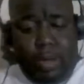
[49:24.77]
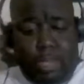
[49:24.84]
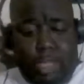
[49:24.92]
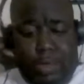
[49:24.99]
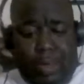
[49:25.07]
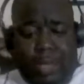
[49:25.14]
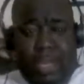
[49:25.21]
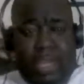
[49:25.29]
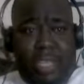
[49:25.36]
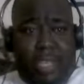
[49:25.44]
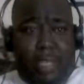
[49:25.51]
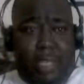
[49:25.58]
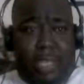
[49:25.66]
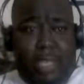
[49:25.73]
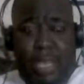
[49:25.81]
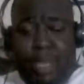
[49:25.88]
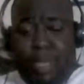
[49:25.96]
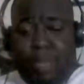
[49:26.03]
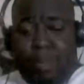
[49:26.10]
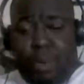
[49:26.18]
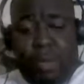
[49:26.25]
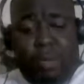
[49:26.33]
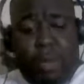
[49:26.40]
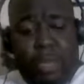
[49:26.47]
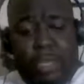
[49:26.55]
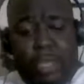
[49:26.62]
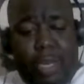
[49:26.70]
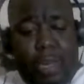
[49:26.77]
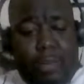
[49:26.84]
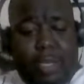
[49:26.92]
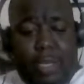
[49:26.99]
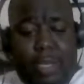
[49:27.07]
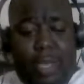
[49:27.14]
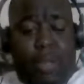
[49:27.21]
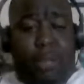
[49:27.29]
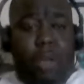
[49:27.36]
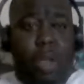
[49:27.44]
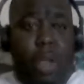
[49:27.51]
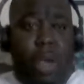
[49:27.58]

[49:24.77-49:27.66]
just because they're saying some revolutionary stuff,